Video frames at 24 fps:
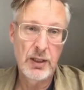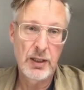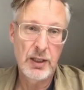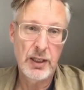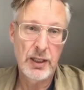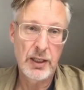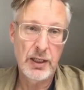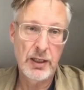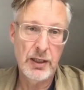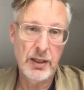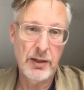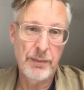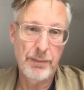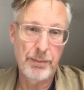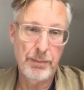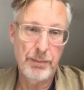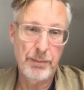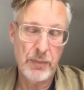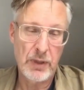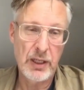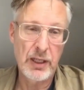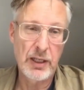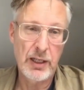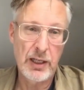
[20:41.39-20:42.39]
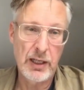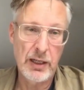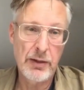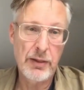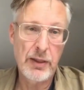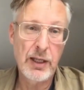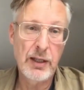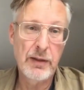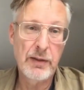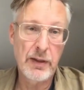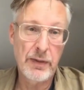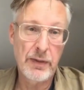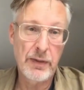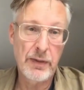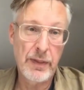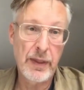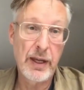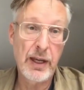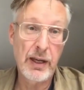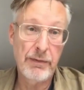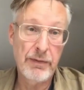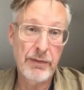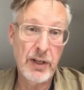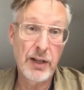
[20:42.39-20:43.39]
Um, and I think that they
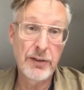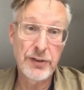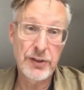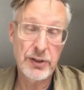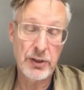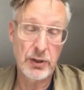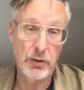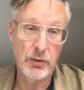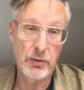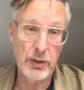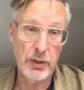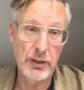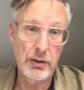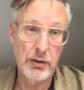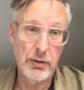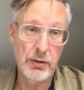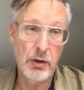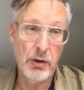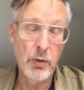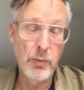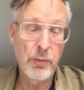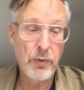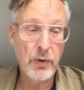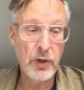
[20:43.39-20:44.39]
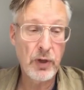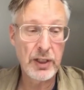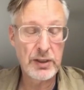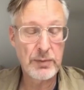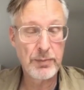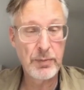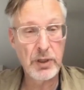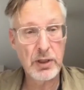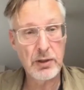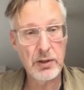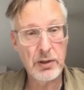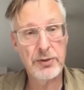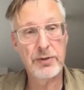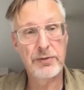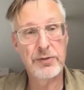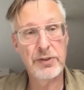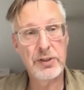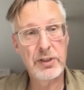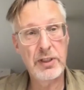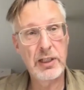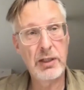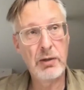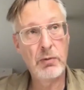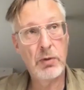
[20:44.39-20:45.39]
have done so. And hopefully it's because of
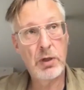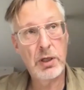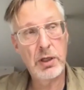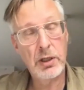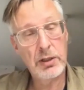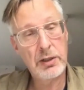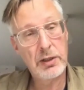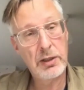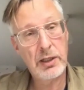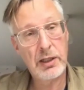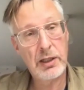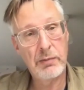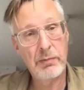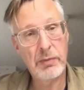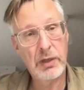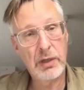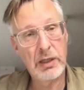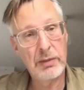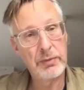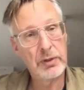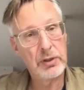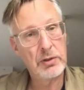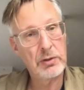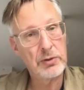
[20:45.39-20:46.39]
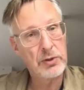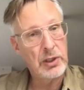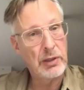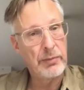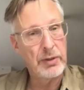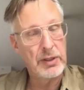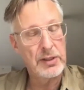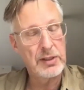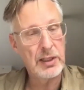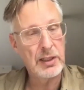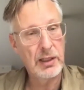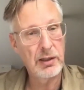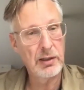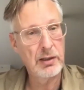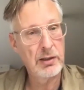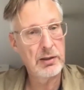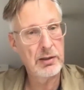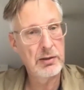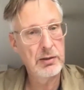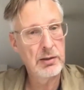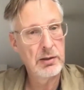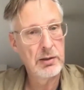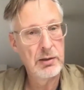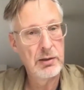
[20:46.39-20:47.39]
Stieg work and maybe to some extent
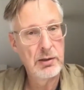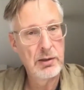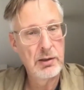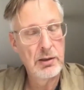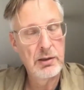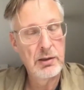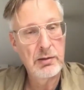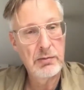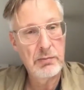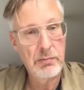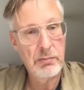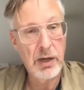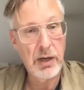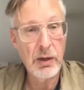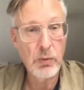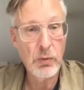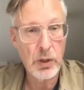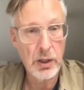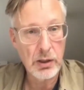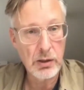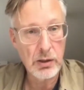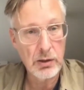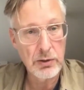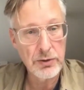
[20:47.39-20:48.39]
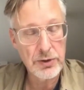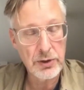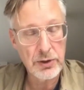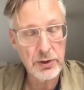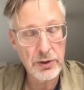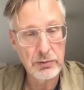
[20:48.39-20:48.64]
my work also.